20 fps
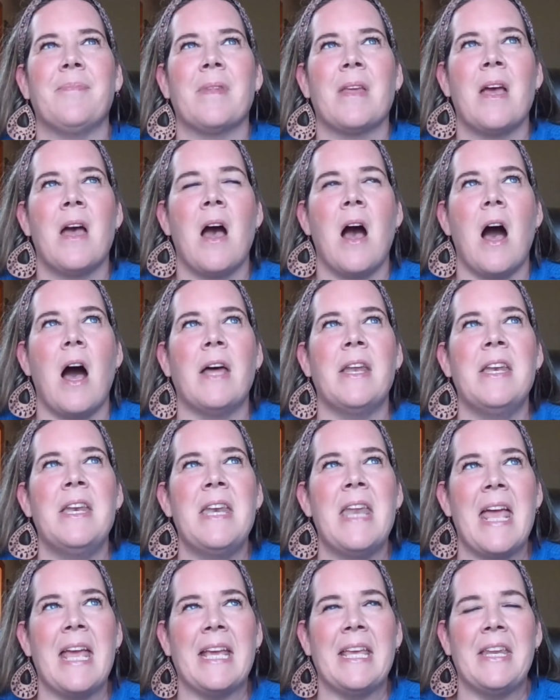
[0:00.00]
a
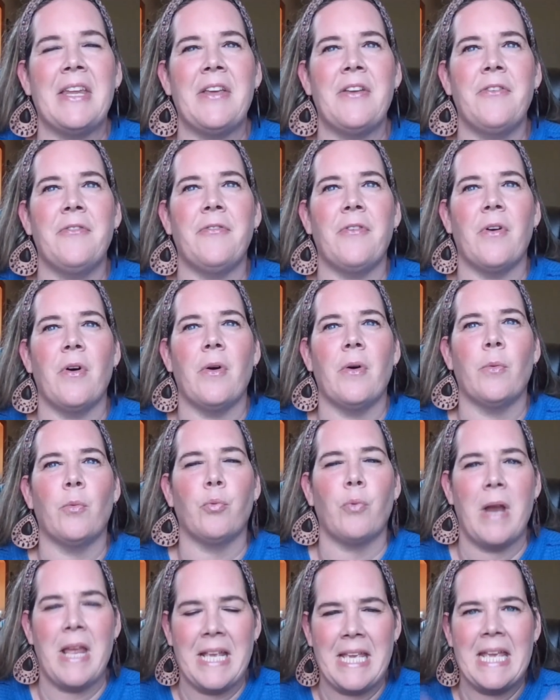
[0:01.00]
negative
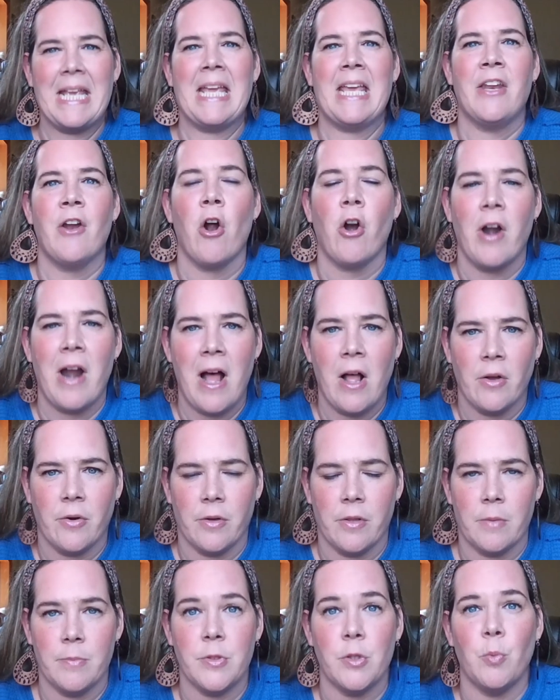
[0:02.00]
ranking in our algorithm.
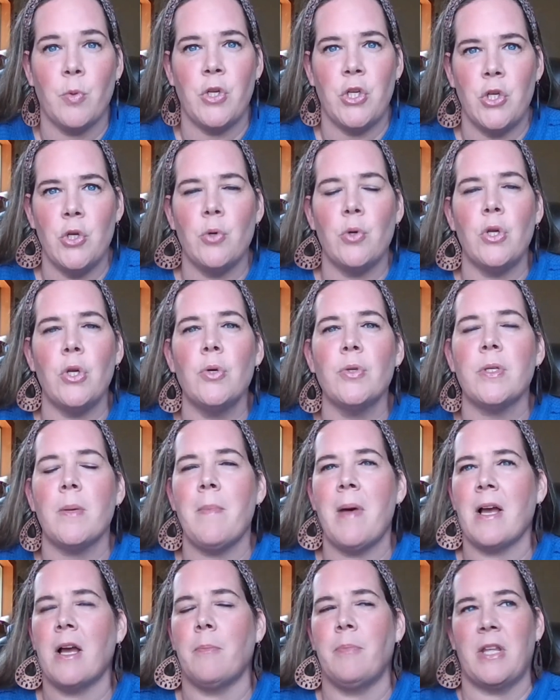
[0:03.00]
So when you use a
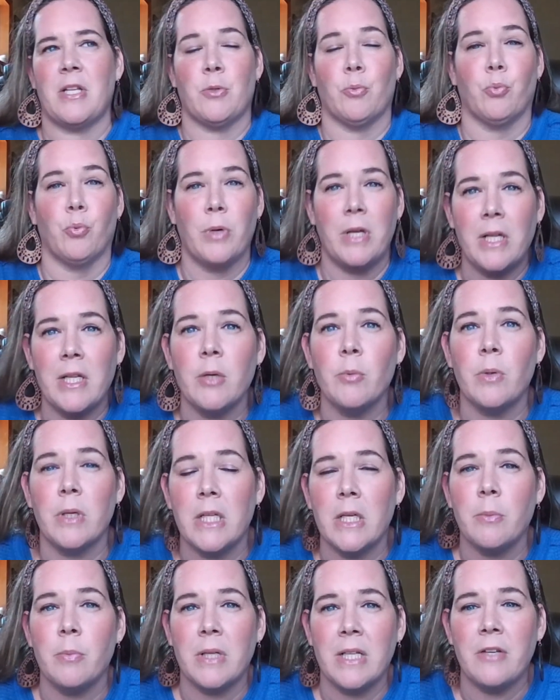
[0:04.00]
mockup that's really, really,
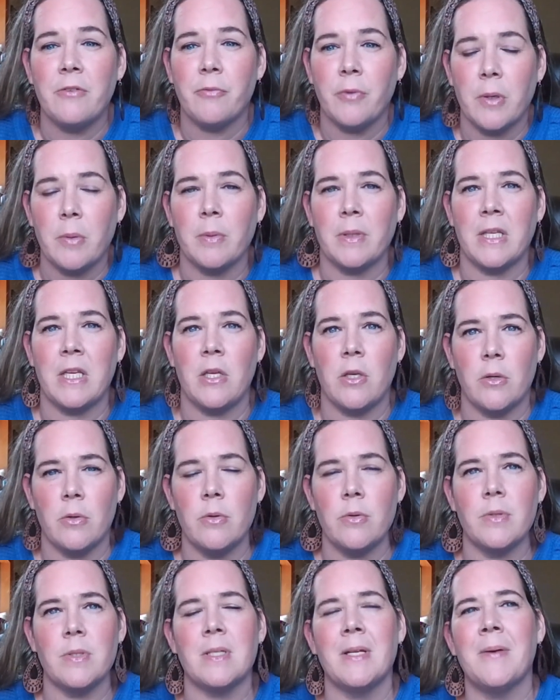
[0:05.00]
really frequently
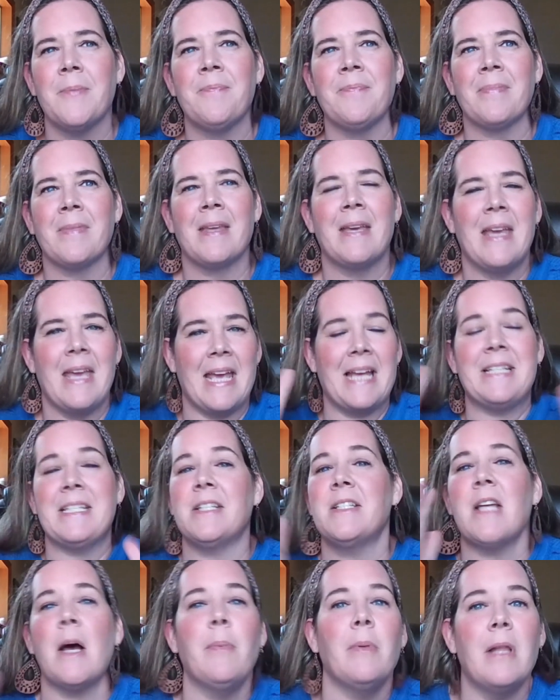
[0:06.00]
used, it's a
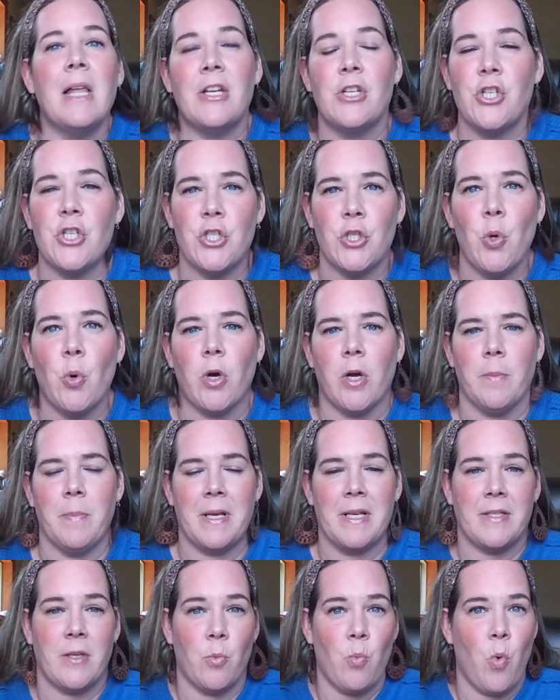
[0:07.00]
double-edged sword, because
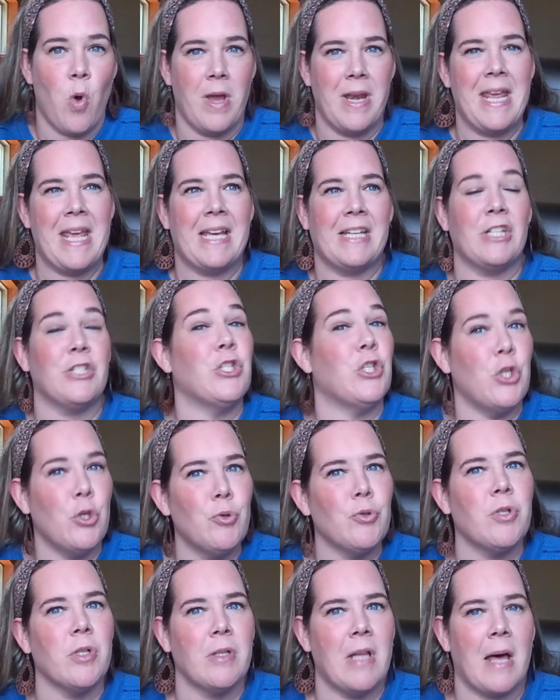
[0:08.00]
on one hand, it's used a
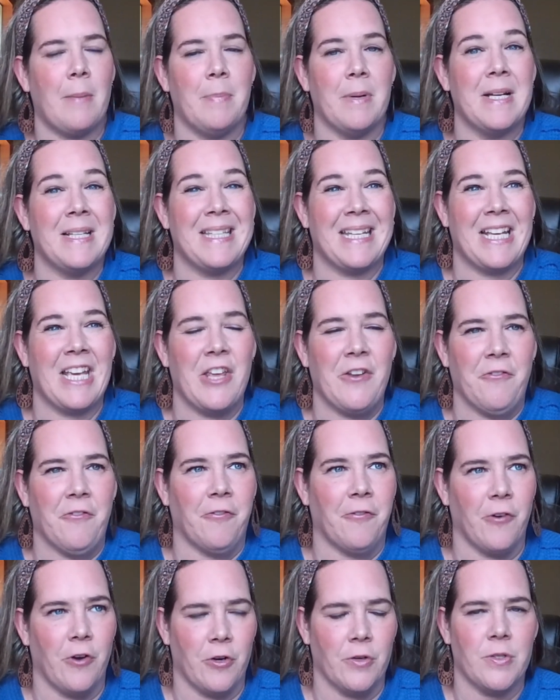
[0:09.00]
lot because it
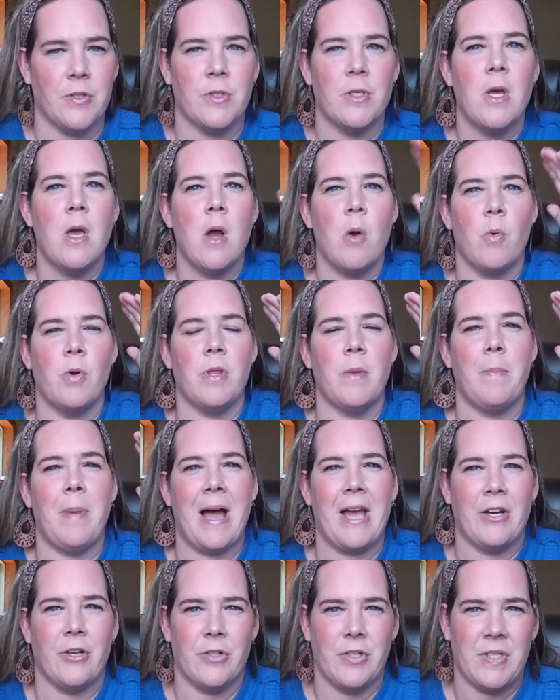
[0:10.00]
converts. When the buyer
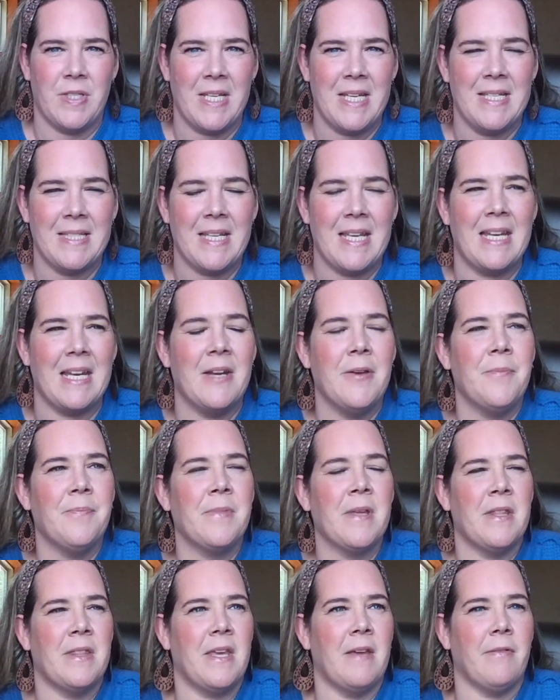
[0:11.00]
sees it,
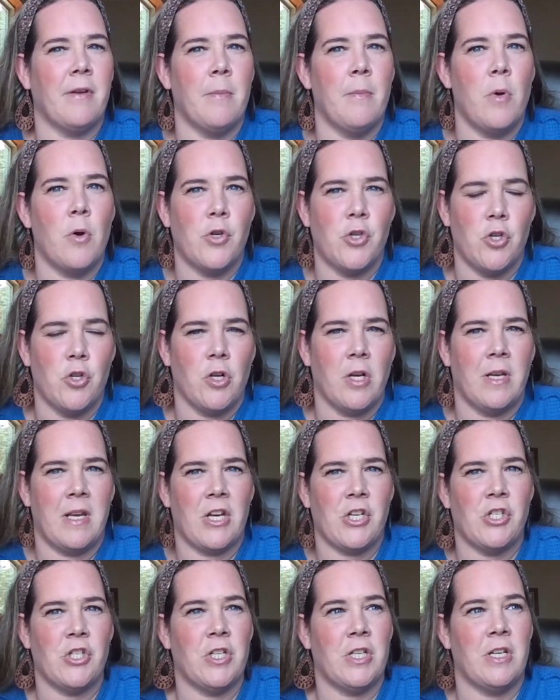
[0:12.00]
they have an emotional
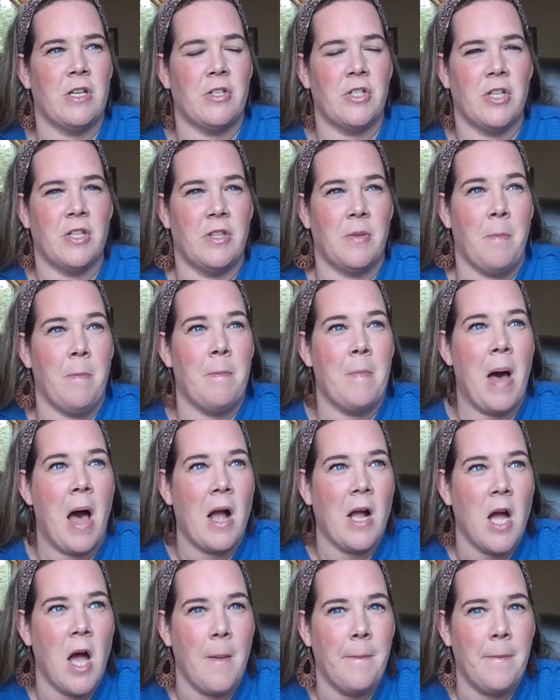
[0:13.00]
connection to the mockup